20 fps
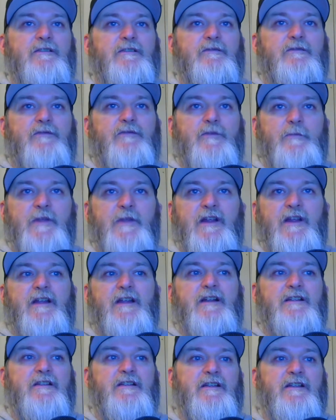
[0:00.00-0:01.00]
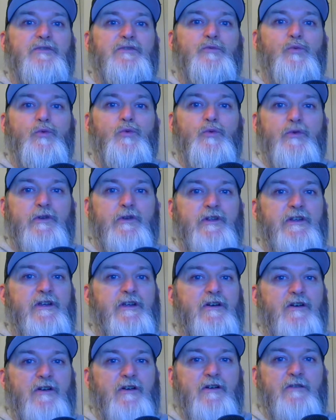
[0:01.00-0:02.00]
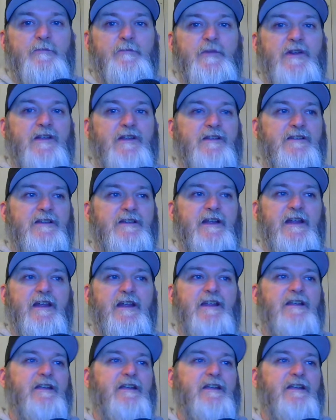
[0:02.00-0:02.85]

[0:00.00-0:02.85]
For me, it's really hard, because they